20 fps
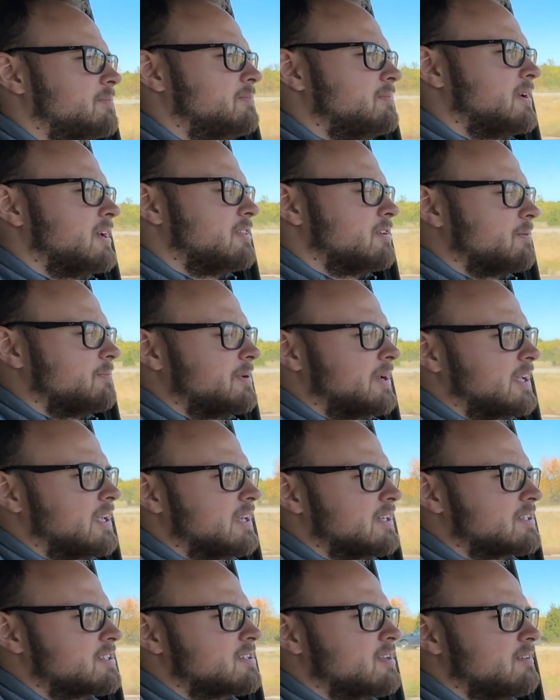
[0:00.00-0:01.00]
either
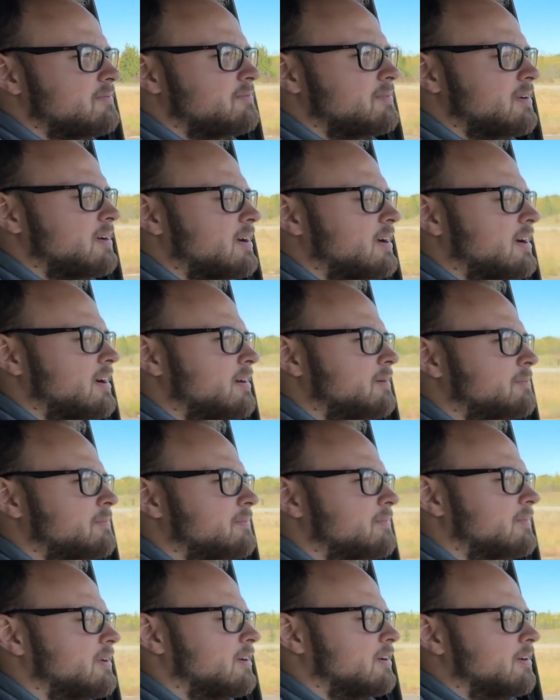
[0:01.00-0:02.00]
picking stuff up
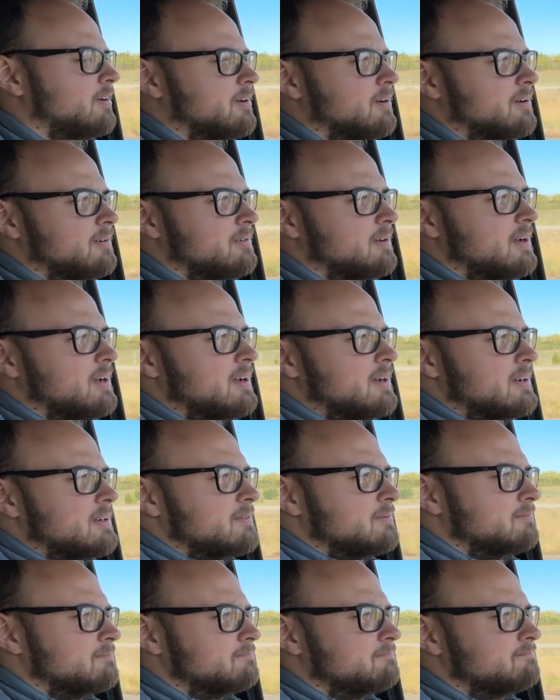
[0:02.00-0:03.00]
or
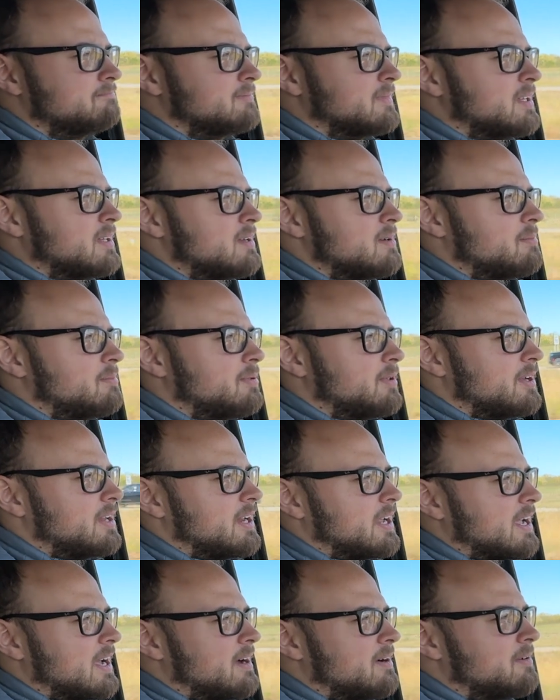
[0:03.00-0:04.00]

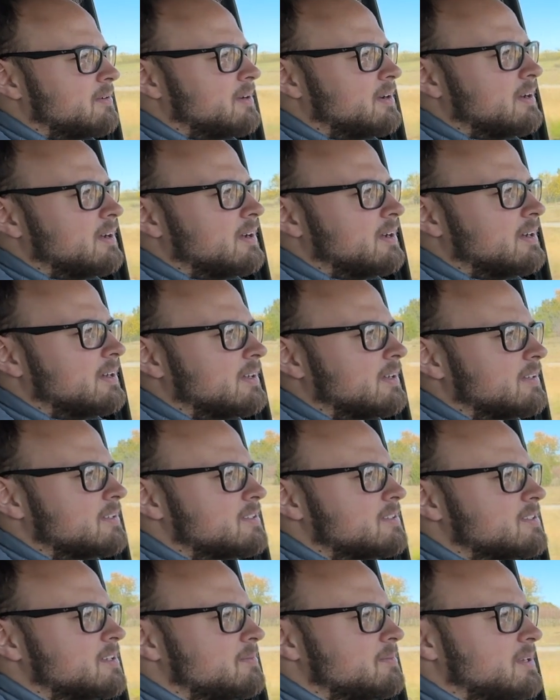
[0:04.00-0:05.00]
planning out
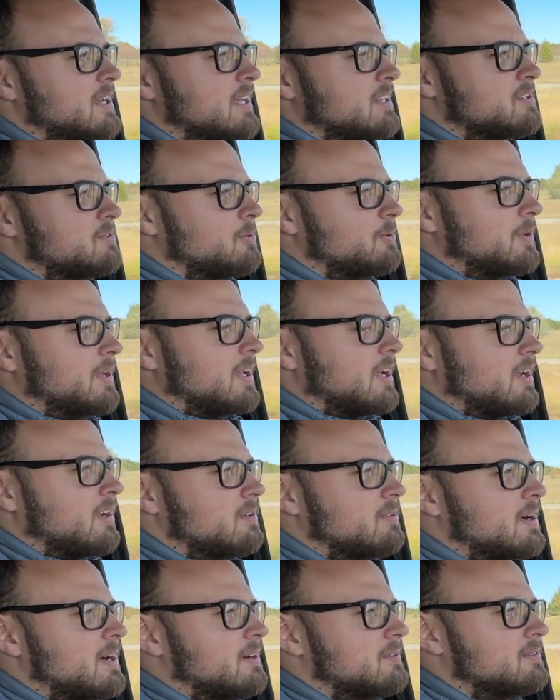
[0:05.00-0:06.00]
some dates where we can
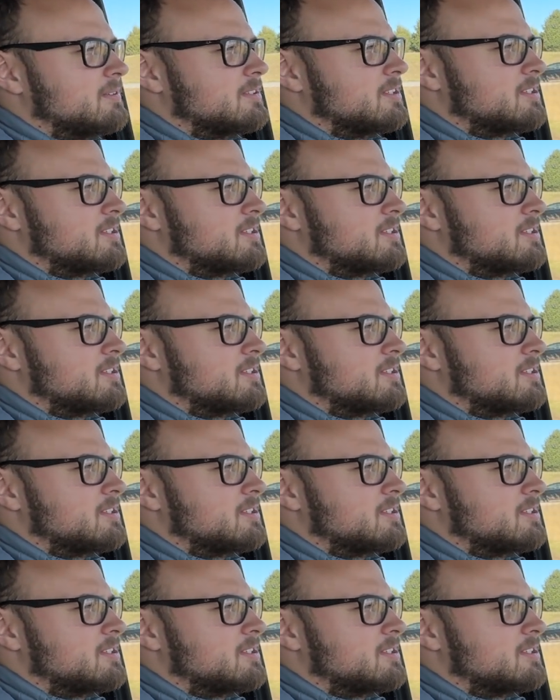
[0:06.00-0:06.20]
go out and